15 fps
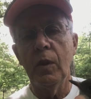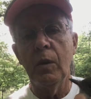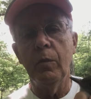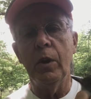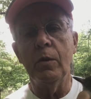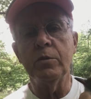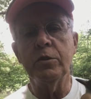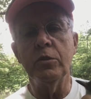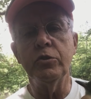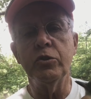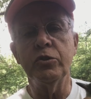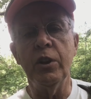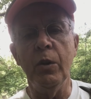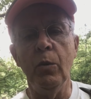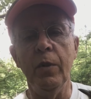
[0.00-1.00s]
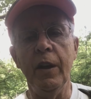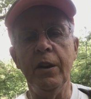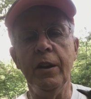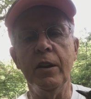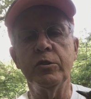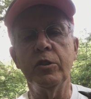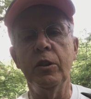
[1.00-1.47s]
But it was interesting when they
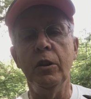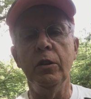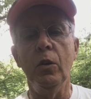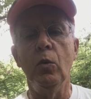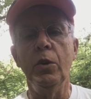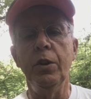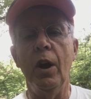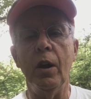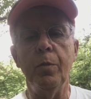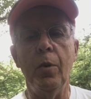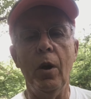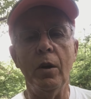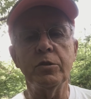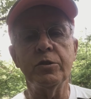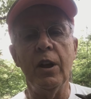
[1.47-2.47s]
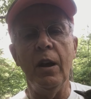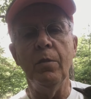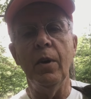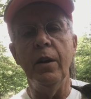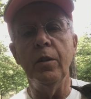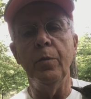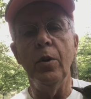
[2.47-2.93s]
nested in the wood duck box down
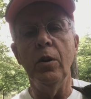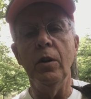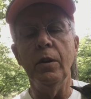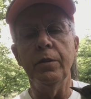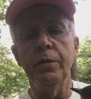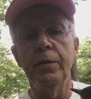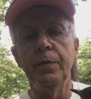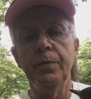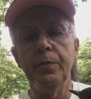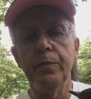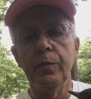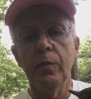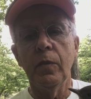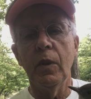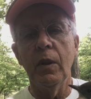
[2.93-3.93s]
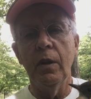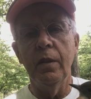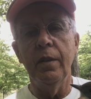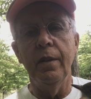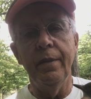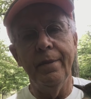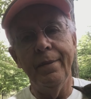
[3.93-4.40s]
by the pond,
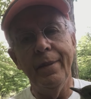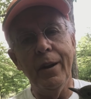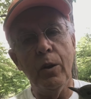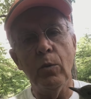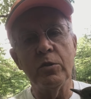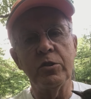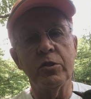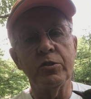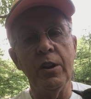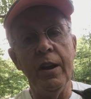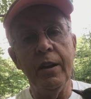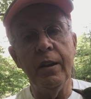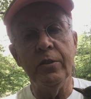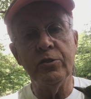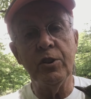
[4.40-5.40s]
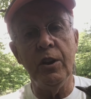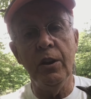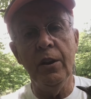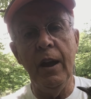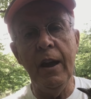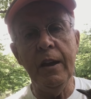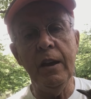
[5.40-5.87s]
there was a snake
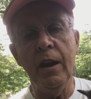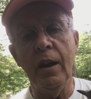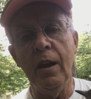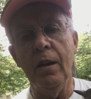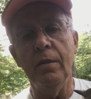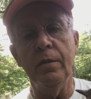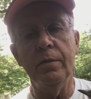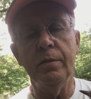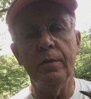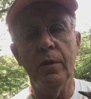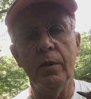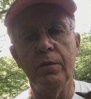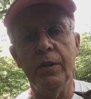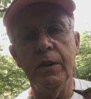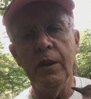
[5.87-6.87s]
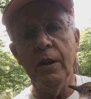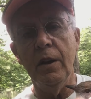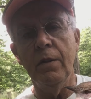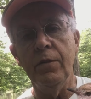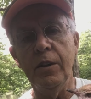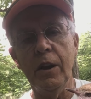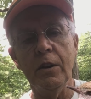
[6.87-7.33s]
skin hanging out of
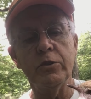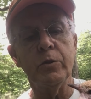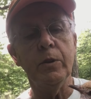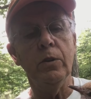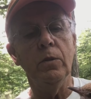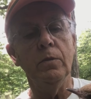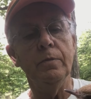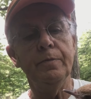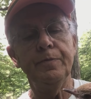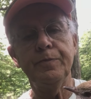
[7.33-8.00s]
the entry hole.